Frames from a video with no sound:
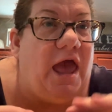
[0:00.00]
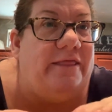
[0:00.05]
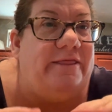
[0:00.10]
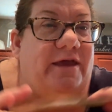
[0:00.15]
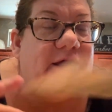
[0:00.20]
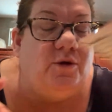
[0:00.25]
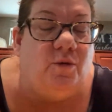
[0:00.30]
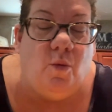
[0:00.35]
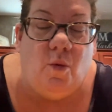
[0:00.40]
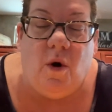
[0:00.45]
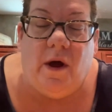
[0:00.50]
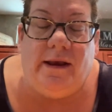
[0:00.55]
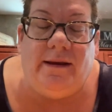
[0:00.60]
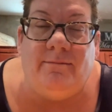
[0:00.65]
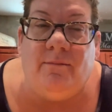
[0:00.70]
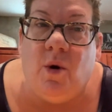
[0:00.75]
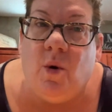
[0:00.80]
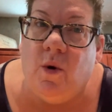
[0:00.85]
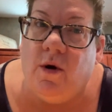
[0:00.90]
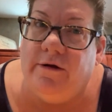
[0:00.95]
And then
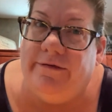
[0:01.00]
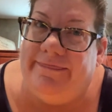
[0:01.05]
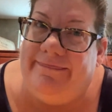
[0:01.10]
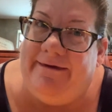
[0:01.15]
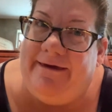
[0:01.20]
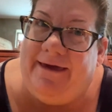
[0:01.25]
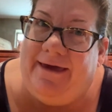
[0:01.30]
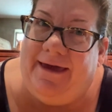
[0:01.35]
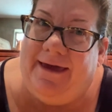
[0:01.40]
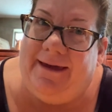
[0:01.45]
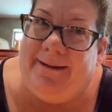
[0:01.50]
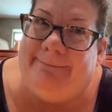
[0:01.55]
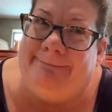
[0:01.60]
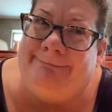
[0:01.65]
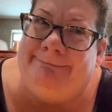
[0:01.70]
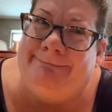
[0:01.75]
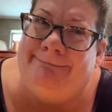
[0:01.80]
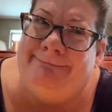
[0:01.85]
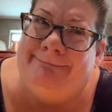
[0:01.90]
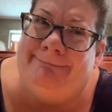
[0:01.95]
one more thing.
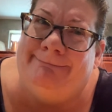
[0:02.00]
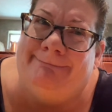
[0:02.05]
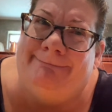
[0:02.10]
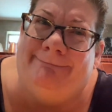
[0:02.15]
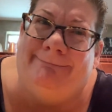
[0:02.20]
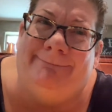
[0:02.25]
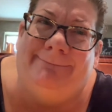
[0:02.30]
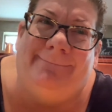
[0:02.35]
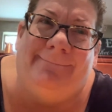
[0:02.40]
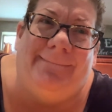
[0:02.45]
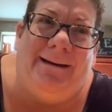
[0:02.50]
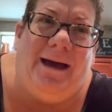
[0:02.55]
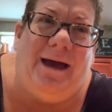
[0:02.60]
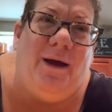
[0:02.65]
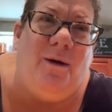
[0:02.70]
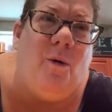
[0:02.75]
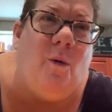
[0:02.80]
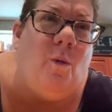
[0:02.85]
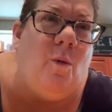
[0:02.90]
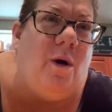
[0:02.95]
Hmm,
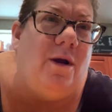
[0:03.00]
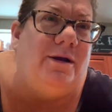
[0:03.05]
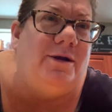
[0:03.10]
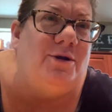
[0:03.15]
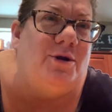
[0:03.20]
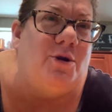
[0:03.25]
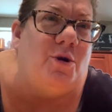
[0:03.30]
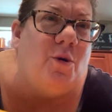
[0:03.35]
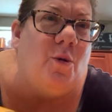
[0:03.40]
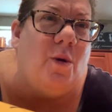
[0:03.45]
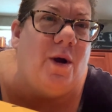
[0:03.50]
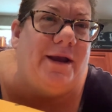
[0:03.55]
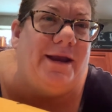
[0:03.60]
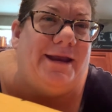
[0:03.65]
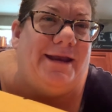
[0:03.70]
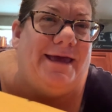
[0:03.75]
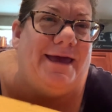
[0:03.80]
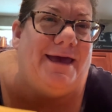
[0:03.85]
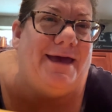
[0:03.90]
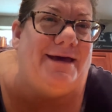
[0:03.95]
I wonder what
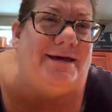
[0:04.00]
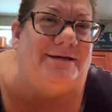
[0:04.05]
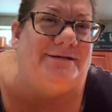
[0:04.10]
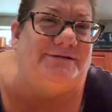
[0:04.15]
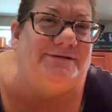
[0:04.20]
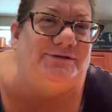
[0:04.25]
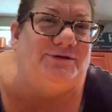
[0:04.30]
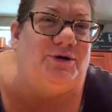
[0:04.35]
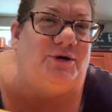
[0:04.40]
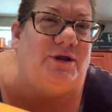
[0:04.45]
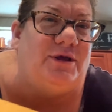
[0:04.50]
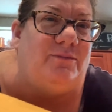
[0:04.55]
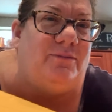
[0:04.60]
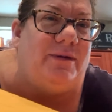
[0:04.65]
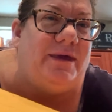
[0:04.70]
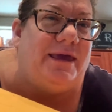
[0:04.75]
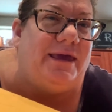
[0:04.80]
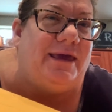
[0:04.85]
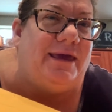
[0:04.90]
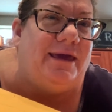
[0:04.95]
it is. Could it
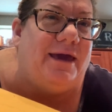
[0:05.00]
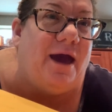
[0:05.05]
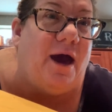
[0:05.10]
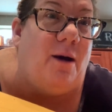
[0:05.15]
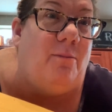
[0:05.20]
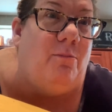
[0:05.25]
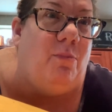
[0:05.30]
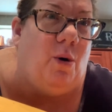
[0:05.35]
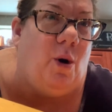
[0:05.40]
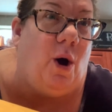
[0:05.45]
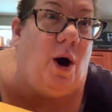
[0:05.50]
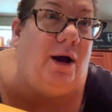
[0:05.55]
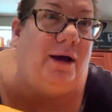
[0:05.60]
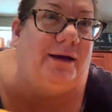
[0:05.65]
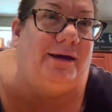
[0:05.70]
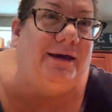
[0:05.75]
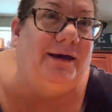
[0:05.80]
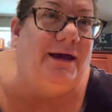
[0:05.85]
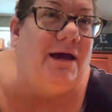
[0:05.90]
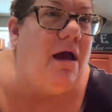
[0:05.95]
be a book?
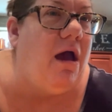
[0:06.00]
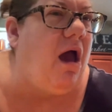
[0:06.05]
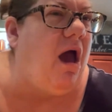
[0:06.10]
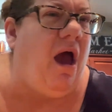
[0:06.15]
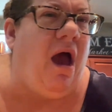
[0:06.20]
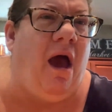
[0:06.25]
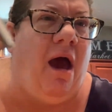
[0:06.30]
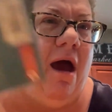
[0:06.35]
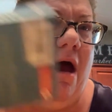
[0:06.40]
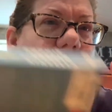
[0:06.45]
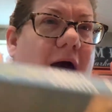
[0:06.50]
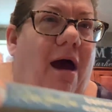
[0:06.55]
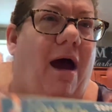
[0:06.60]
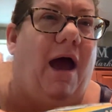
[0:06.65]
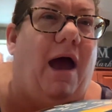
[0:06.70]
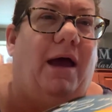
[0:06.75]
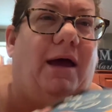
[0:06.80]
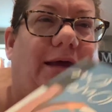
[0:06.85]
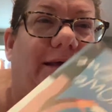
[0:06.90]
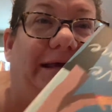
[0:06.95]

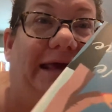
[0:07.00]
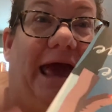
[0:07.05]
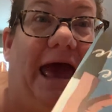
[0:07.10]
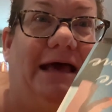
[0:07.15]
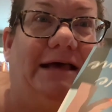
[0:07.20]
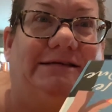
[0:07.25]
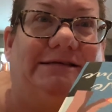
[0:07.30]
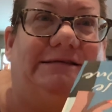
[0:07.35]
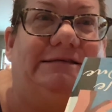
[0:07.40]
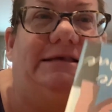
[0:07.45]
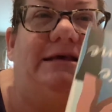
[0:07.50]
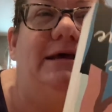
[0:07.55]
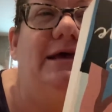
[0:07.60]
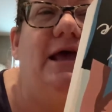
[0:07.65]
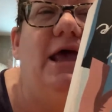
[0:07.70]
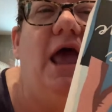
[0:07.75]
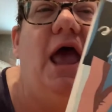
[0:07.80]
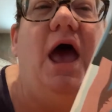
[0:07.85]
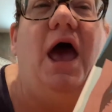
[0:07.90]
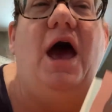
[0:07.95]
Yes.
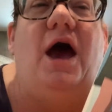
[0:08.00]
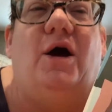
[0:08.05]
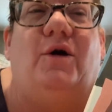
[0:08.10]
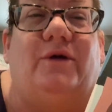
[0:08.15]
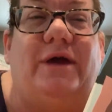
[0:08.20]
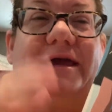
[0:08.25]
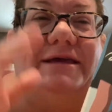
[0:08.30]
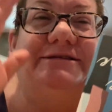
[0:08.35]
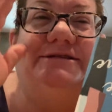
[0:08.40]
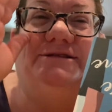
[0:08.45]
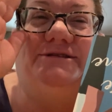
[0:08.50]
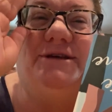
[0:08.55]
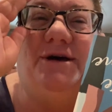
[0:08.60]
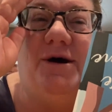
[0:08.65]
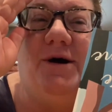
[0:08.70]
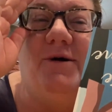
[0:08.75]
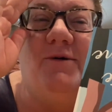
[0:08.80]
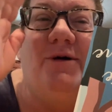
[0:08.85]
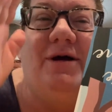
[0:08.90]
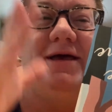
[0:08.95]
Okay,
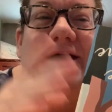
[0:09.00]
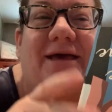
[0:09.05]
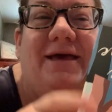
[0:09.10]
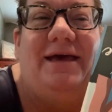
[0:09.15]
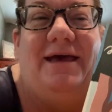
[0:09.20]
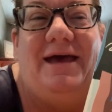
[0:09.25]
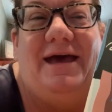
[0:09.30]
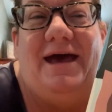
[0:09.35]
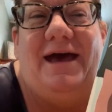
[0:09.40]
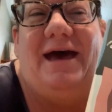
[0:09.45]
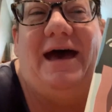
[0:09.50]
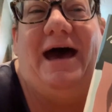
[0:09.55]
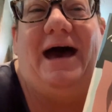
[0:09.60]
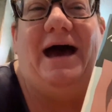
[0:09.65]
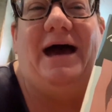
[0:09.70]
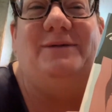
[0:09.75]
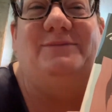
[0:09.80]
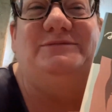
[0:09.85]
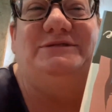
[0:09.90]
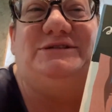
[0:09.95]
so
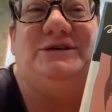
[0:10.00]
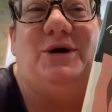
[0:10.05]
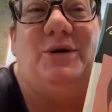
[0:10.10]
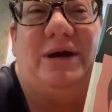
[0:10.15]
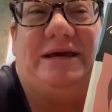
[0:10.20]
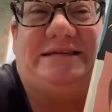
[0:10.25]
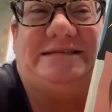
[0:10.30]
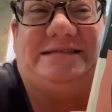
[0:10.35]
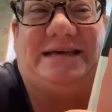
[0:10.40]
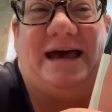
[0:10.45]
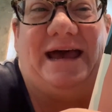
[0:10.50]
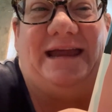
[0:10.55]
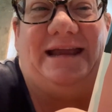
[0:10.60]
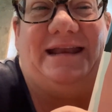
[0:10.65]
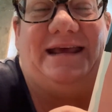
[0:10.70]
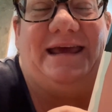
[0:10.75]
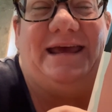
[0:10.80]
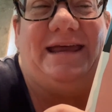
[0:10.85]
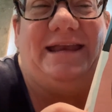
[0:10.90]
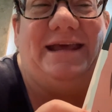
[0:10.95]
I'm so
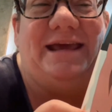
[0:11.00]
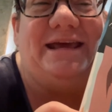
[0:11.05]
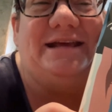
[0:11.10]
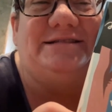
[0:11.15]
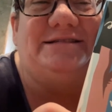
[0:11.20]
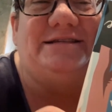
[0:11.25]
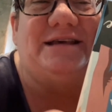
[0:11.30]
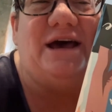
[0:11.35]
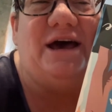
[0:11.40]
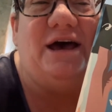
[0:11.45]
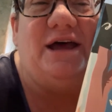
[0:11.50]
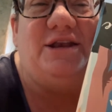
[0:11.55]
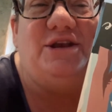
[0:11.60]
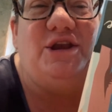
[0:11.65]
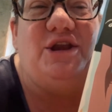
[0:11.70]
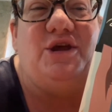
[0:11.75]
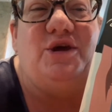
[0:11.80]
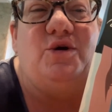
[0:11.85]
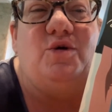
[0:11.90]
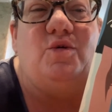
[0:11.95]
excited. It's a
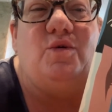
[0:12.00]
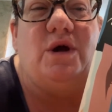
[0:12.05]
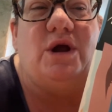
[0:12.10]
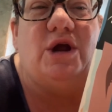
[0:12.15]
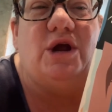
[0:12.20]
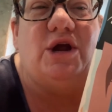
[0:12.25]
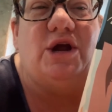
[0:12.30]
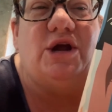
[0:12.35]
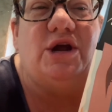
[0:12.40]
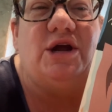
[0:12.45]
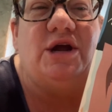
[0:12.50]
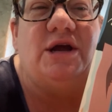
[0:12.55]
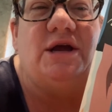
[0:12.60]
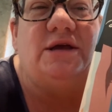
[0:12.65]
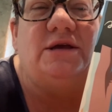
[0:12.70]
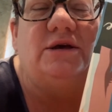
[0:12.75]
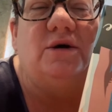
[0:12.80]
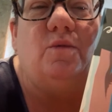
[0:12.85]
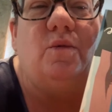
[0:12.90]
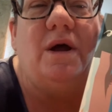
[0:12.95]
newer,
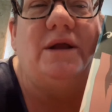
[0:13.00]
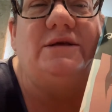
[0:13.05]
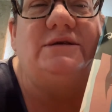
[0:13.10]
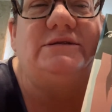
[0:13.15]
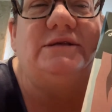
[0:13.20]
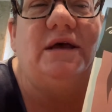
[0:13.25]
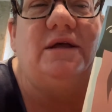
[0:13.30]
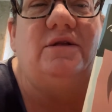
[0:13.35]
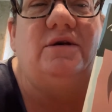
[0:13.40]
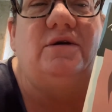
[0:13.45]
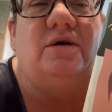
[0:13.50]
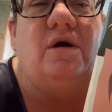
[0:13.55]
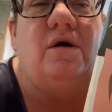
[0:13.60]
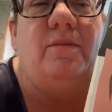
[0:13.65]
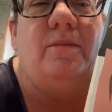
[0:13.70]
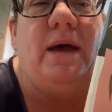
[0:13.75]
why does that look all